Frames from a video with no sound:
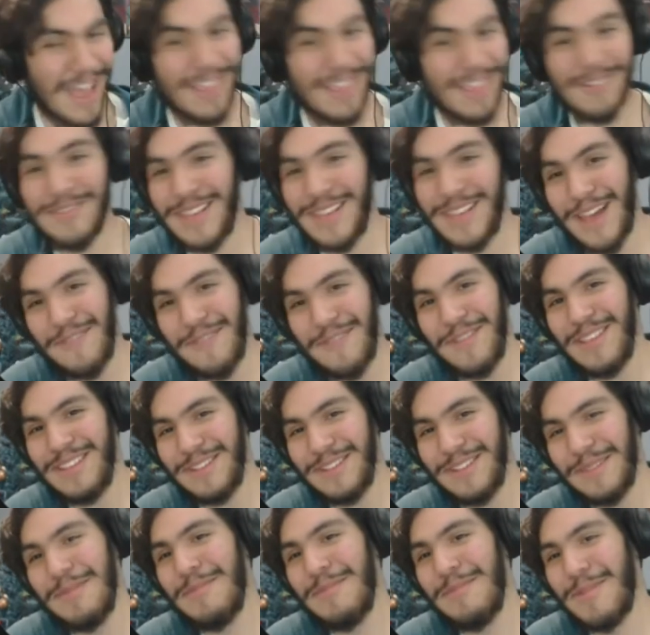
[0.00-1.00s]
and there definitely is
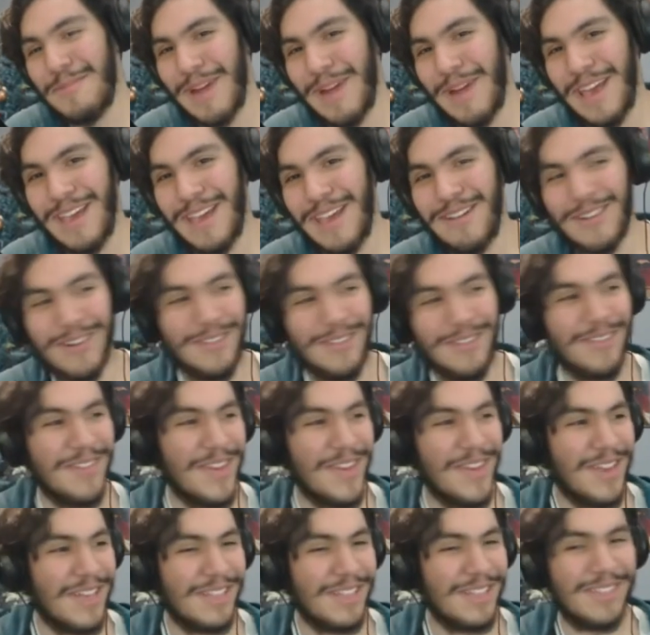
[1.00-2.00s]
going to be more My Hero.
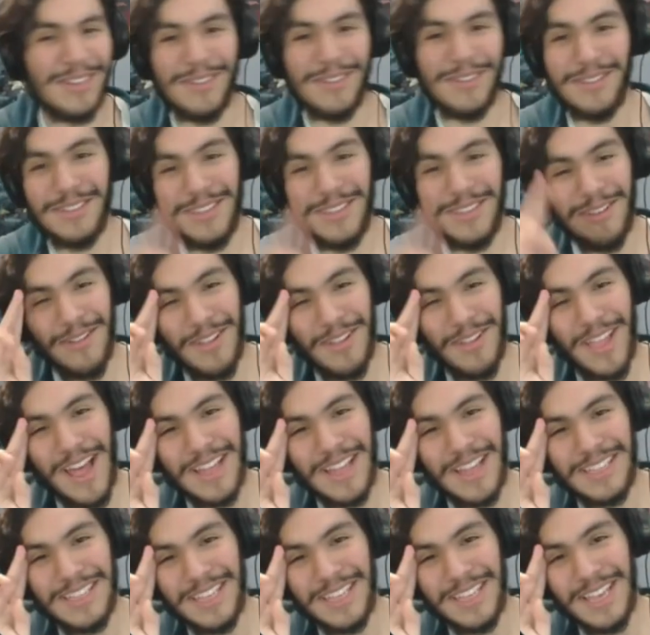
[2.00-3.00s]
So see you all
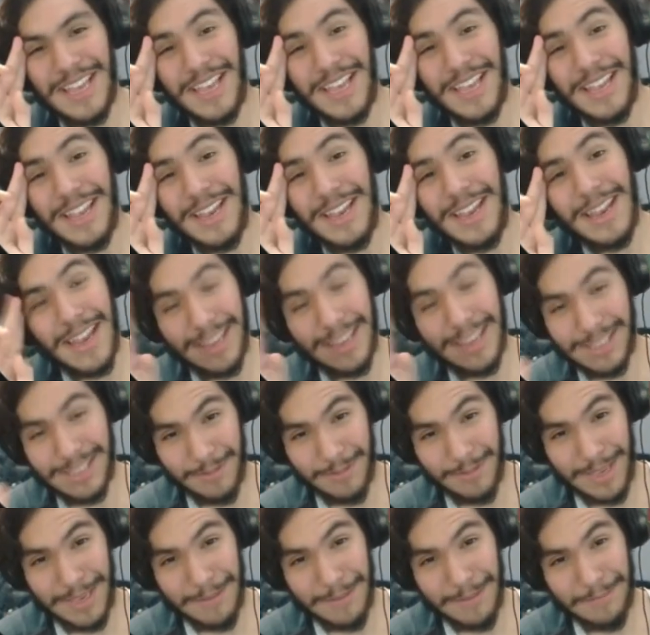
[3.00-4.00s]
lads next
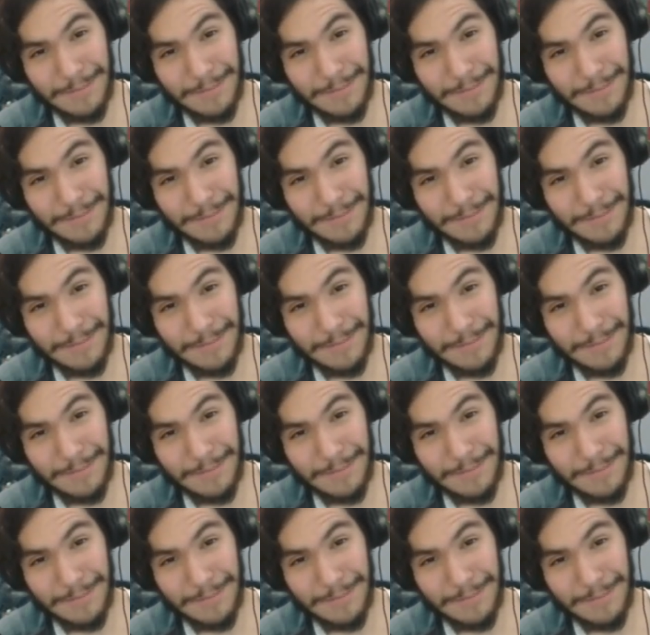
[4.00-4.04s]
week.